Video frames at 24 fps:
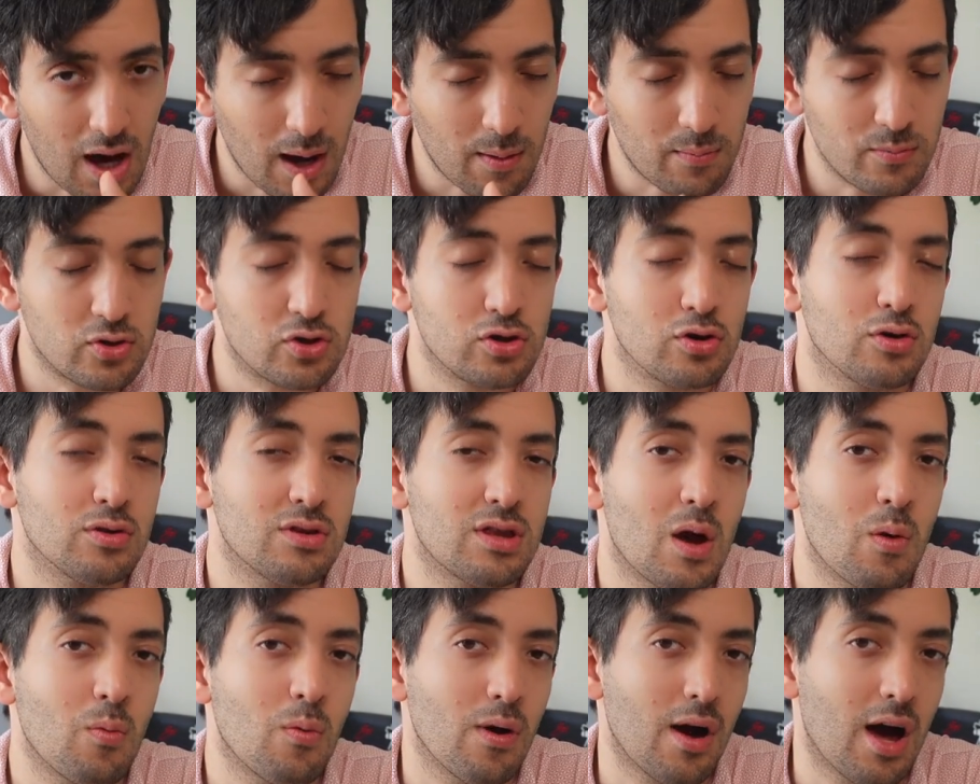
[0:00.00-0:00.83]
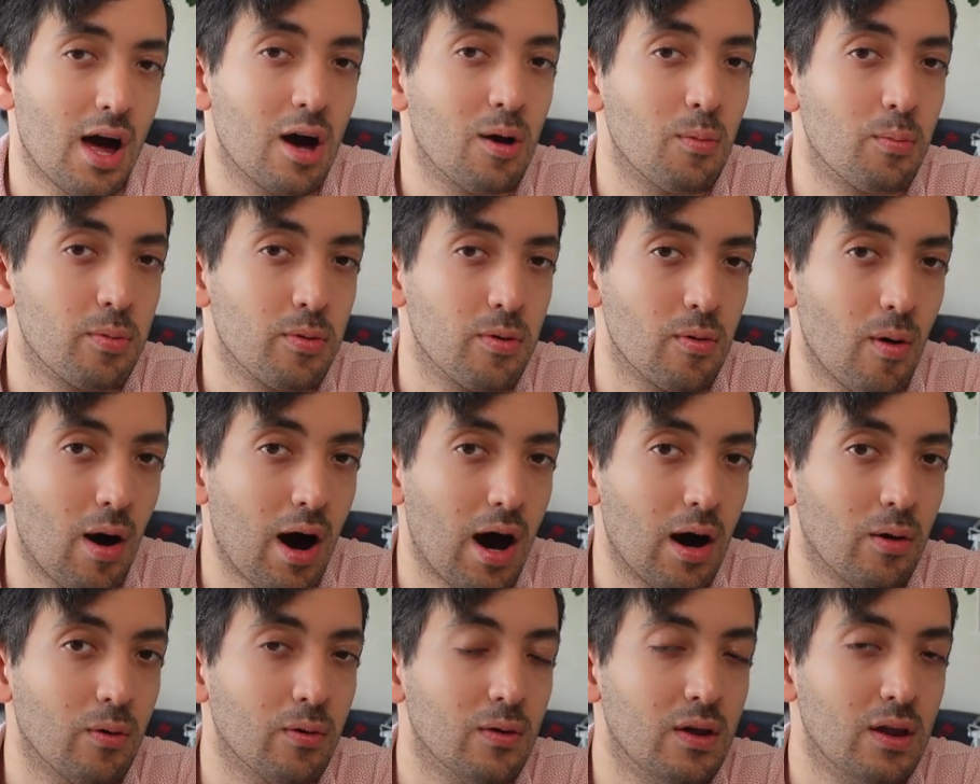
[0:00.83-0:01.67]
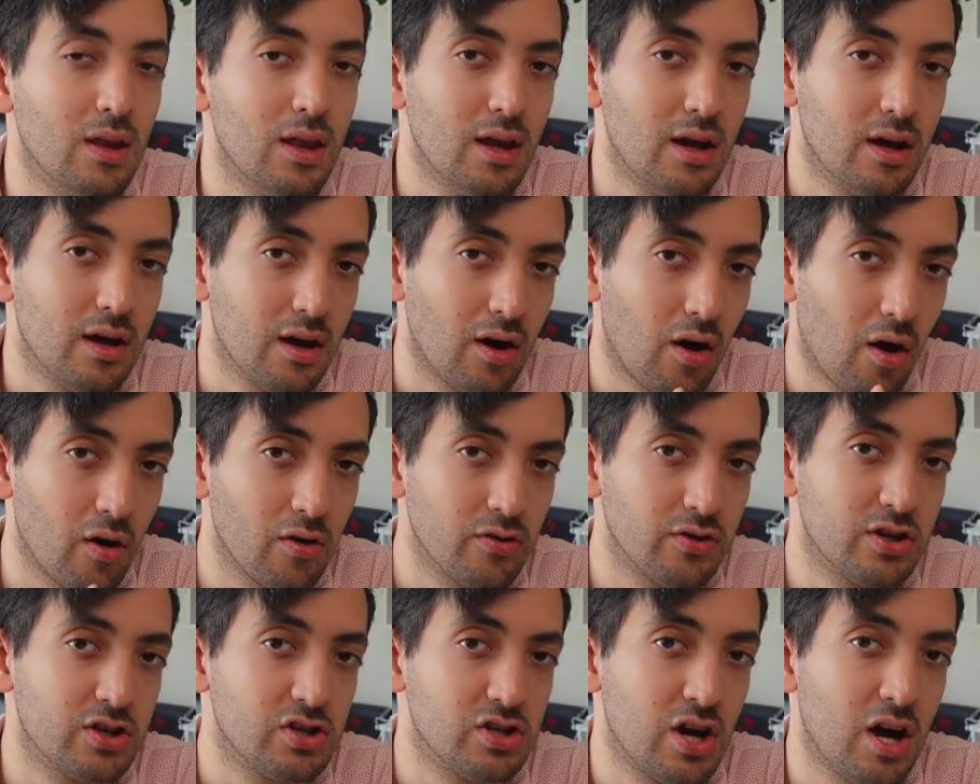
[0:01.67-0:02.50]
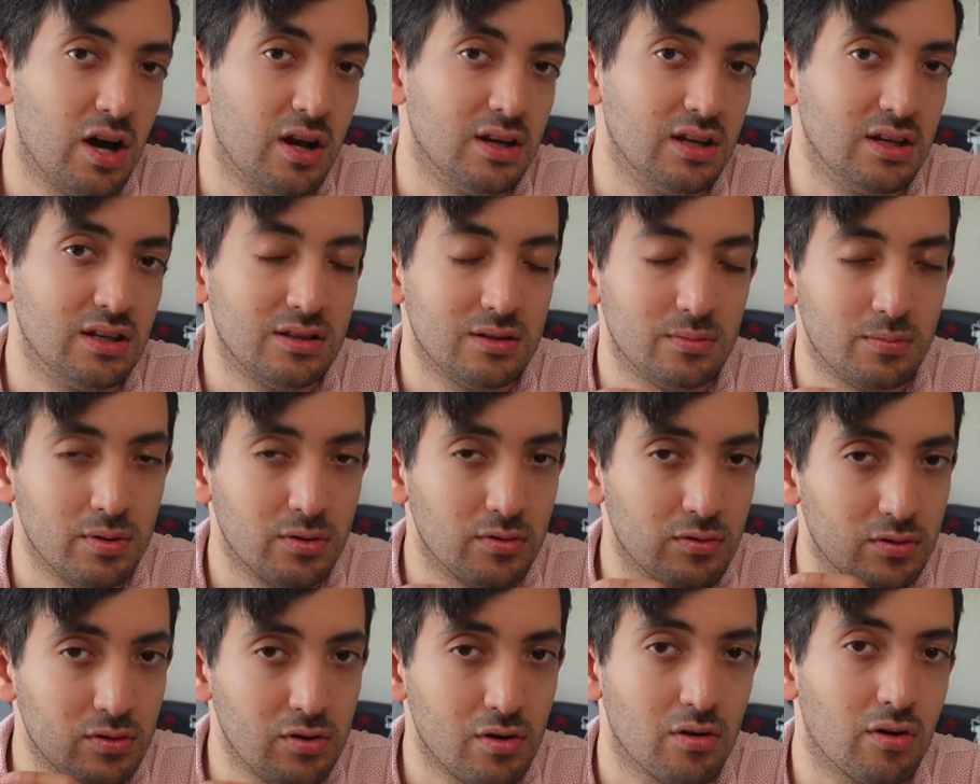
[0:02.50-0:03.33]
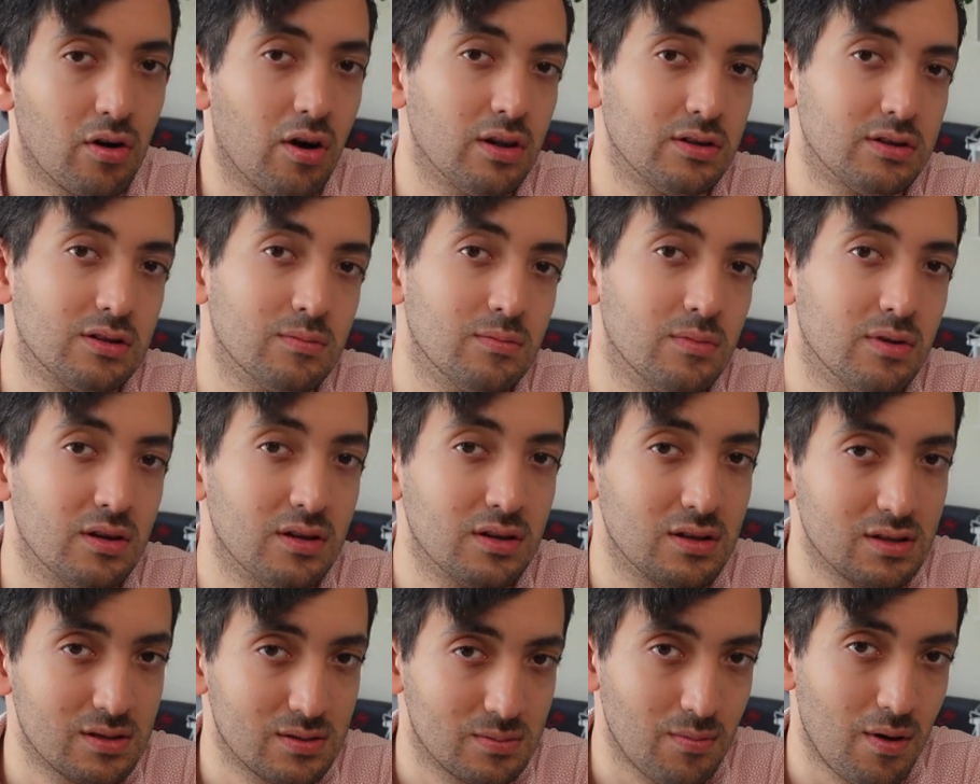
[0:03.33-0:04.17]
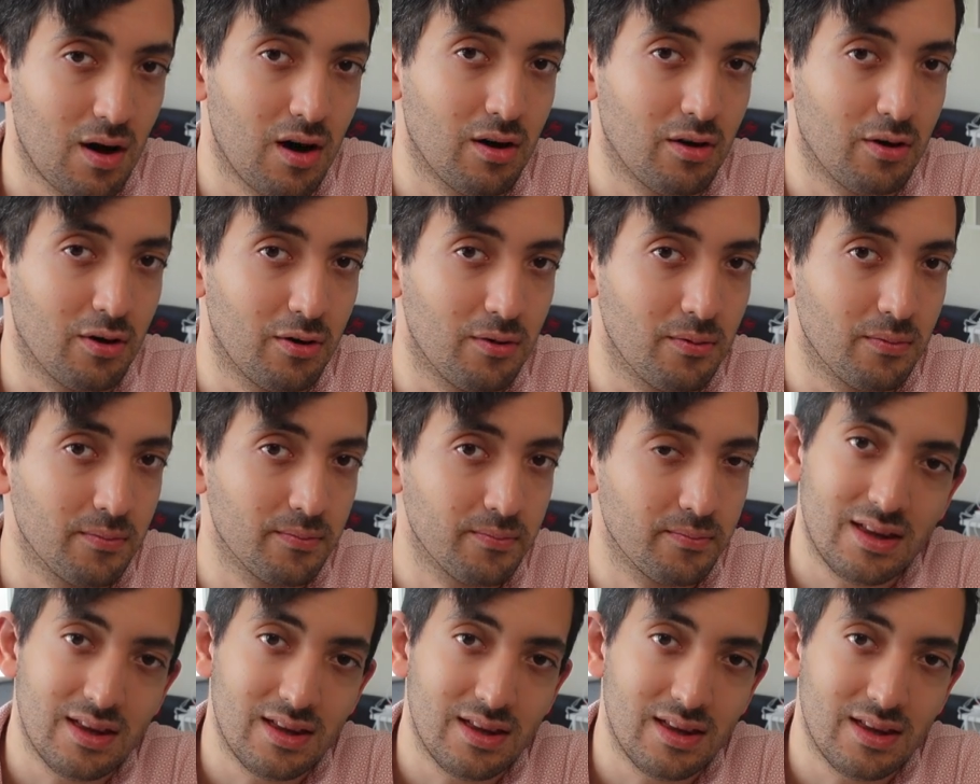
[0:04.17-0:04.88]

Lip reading: I'm sure they will help you out on the journey to build your ultimate smart home.